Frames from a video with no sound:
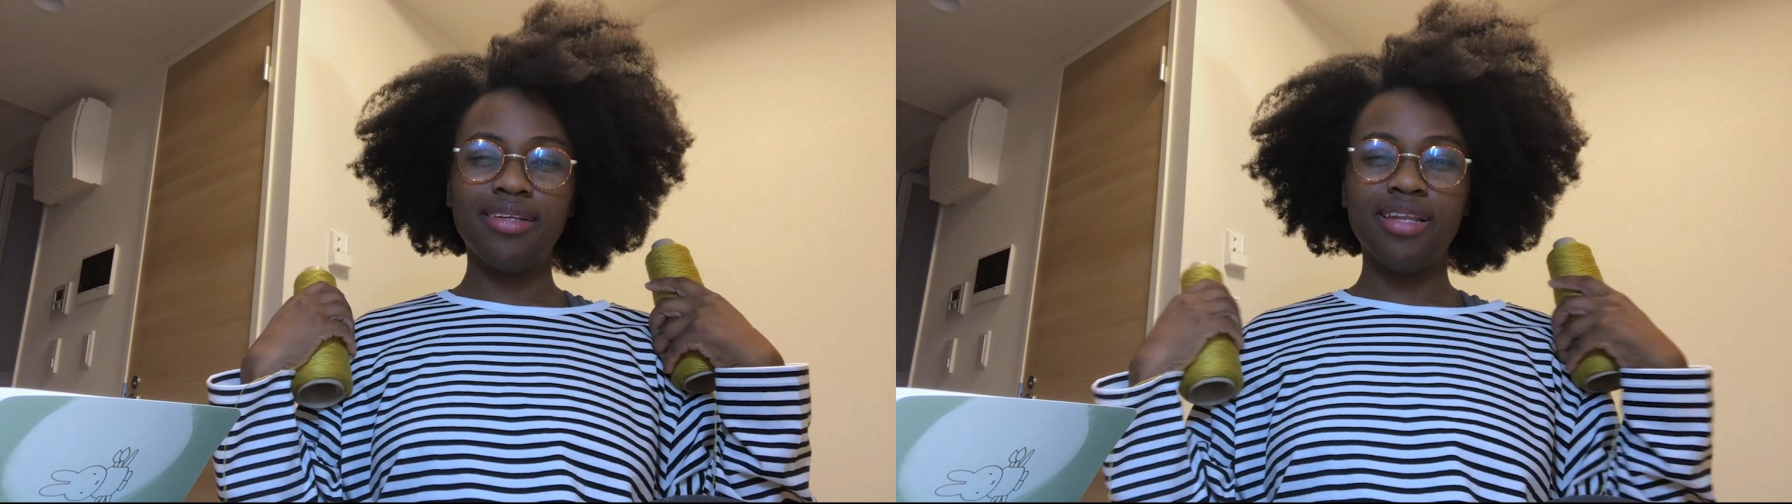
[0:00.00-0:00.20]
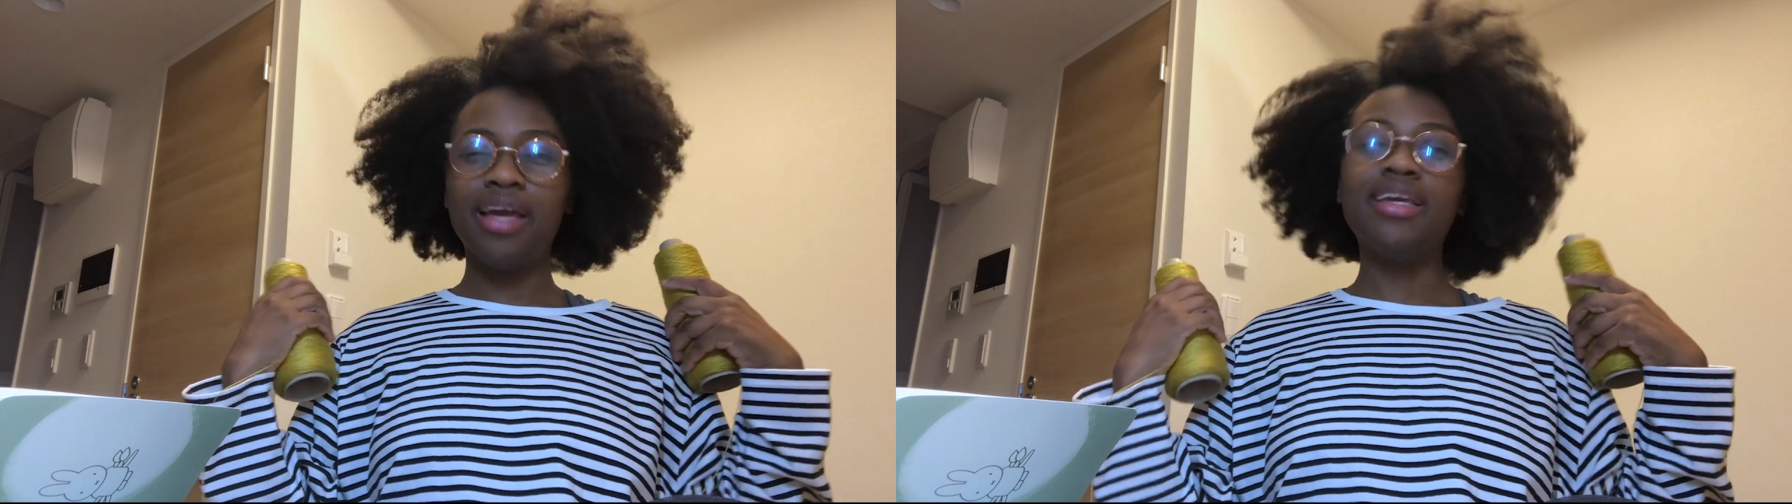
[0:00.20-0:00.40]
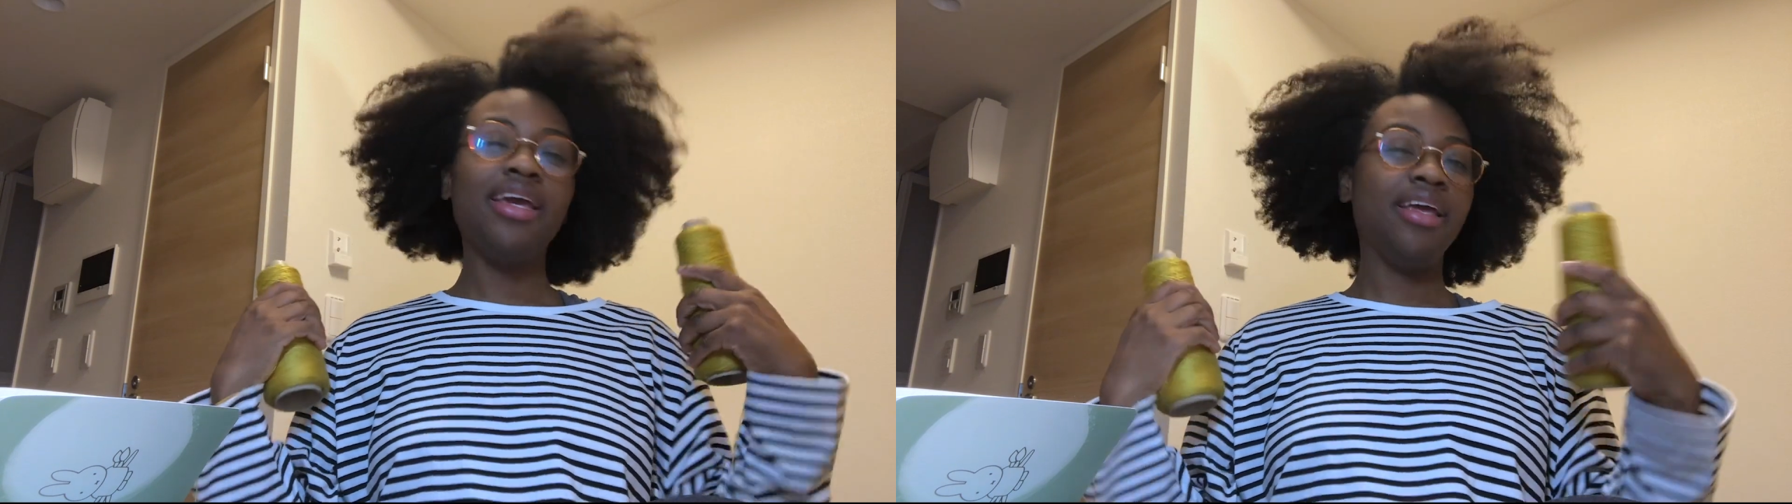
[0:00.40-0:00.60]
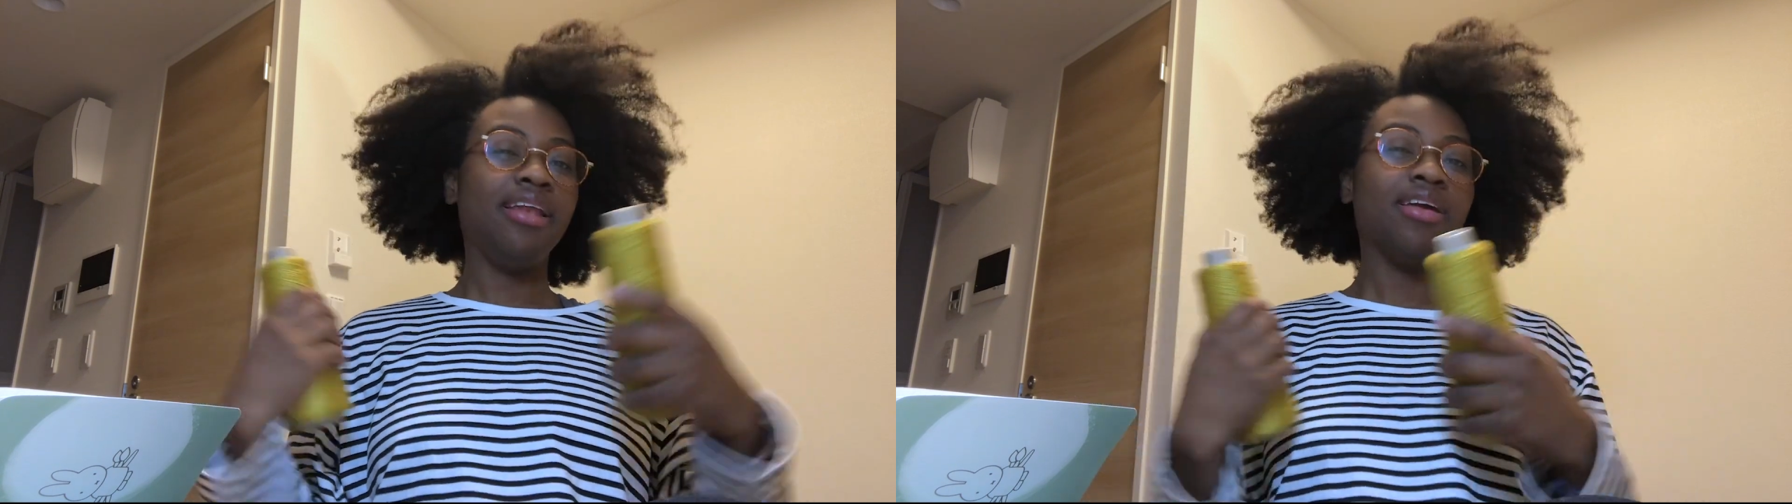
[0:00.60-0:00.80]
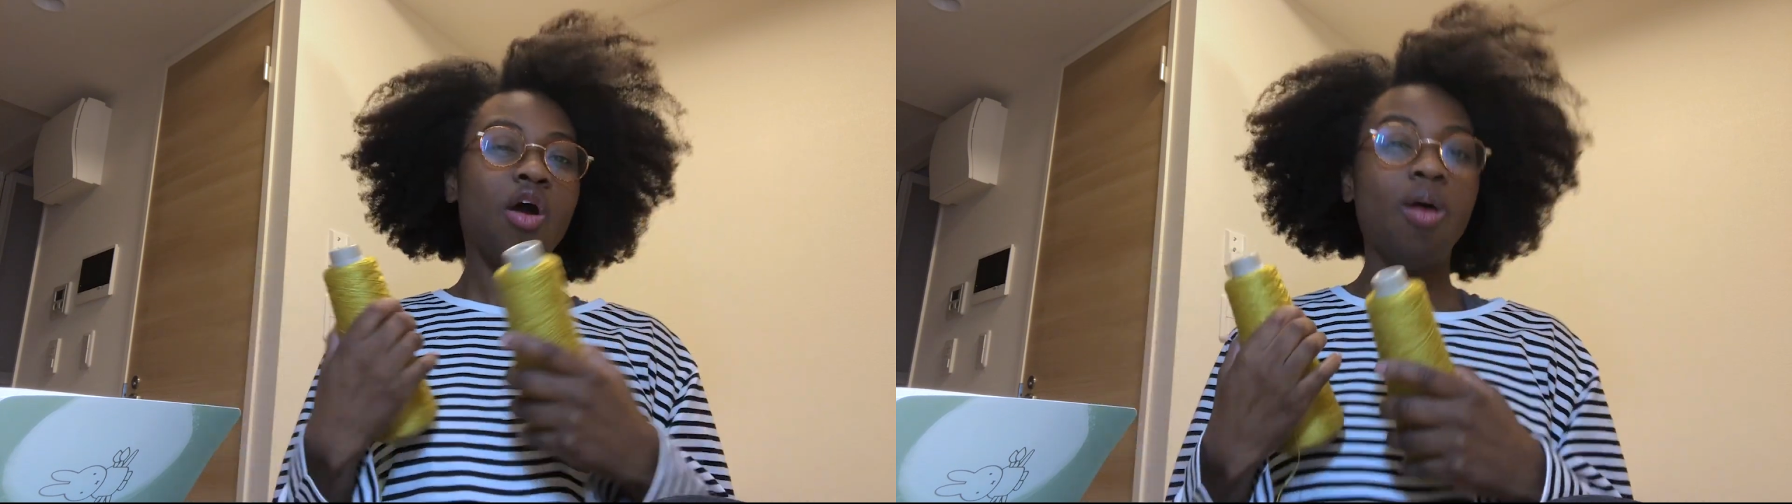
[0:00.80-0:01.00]
like
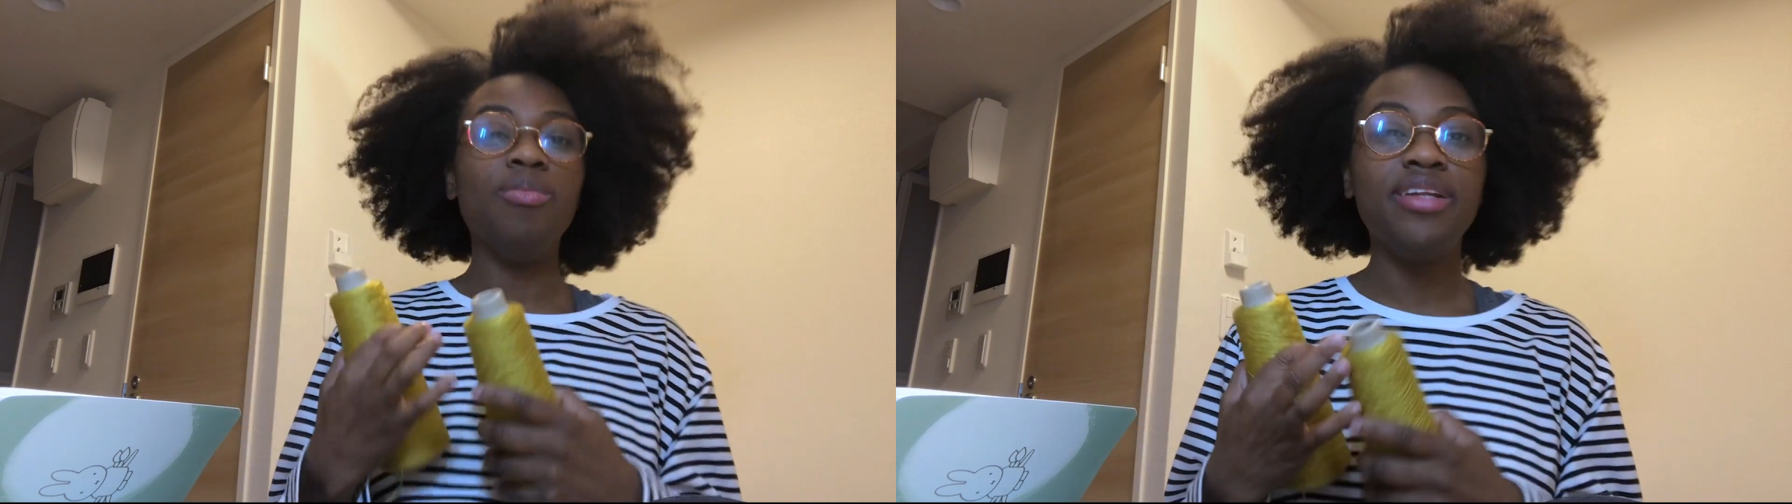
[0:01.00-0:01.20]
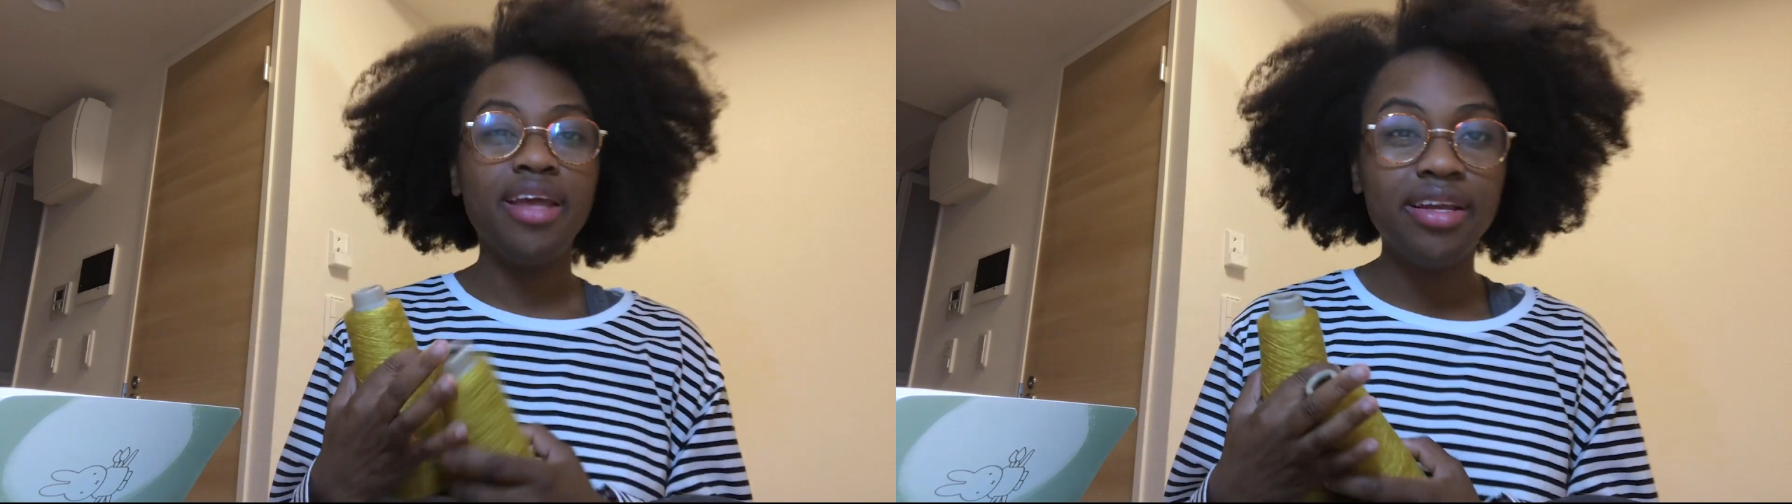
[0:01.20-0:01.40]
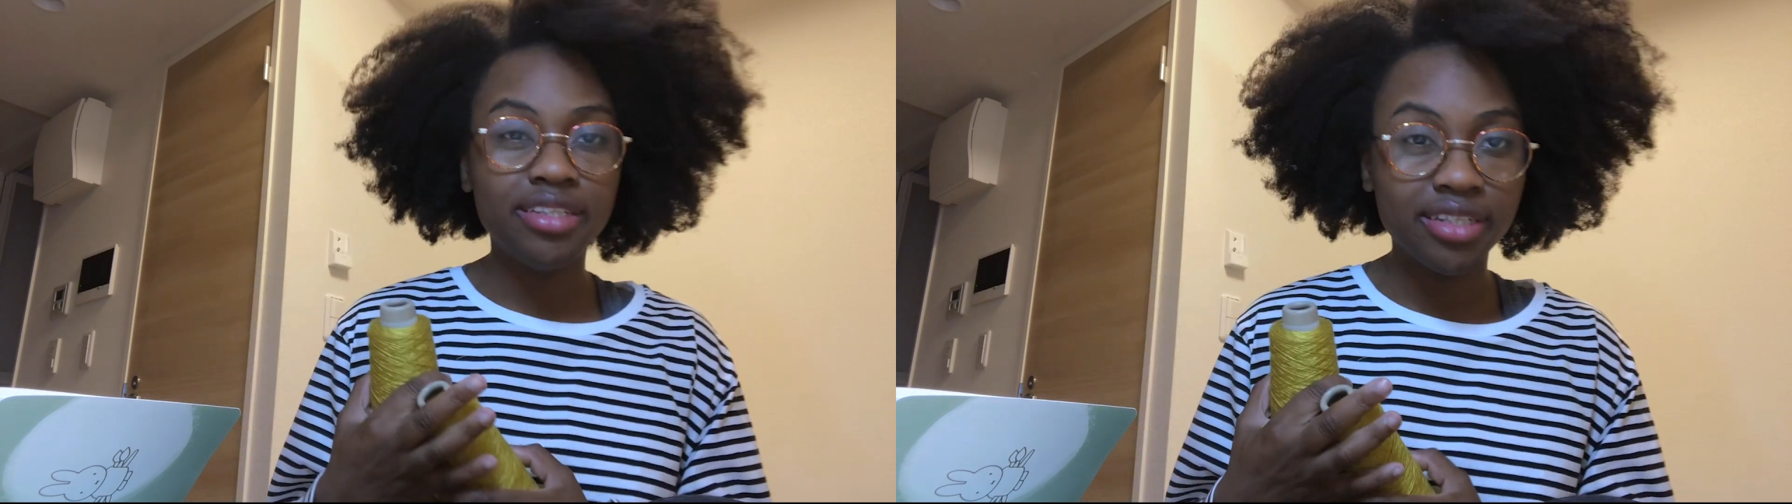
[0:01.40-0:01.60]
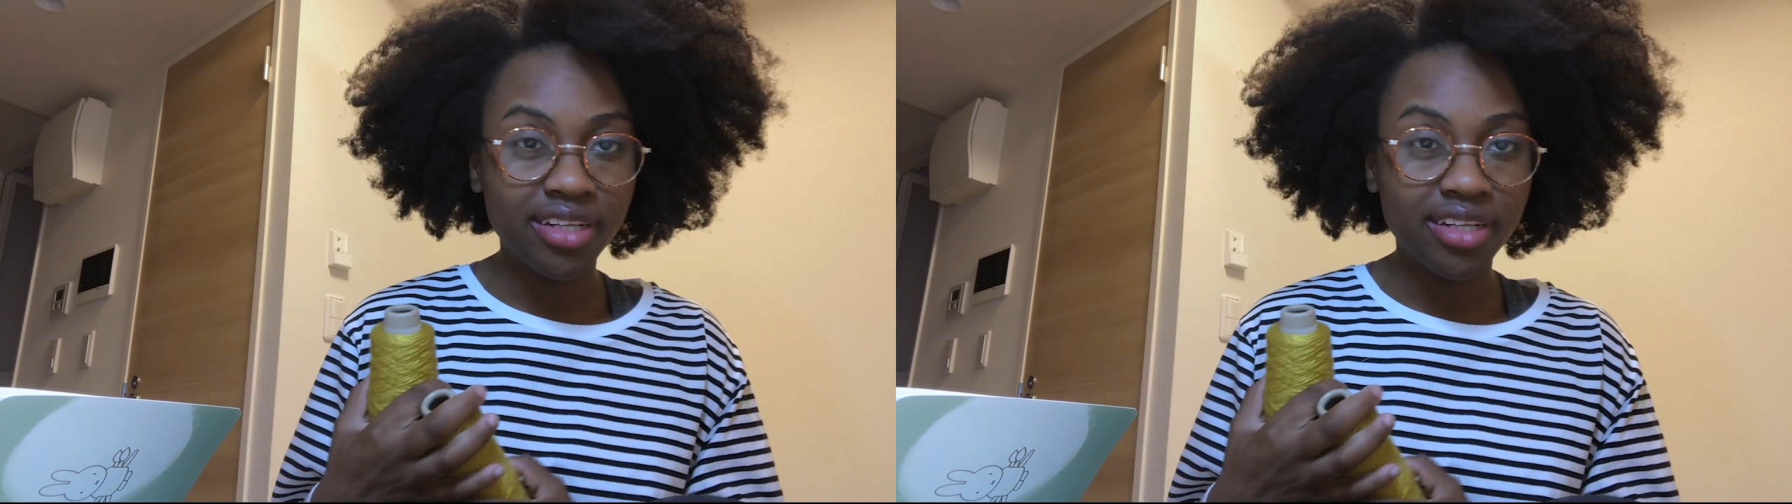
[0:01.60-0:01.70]
in combination,